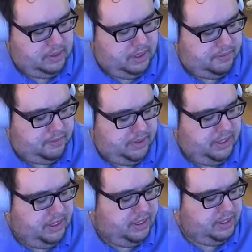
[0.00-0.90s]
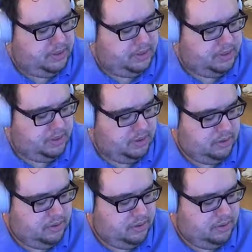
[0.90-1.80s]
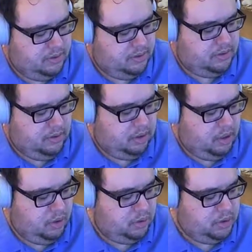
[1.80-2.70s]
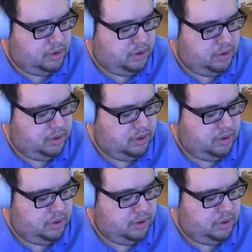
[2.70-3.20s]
If E is close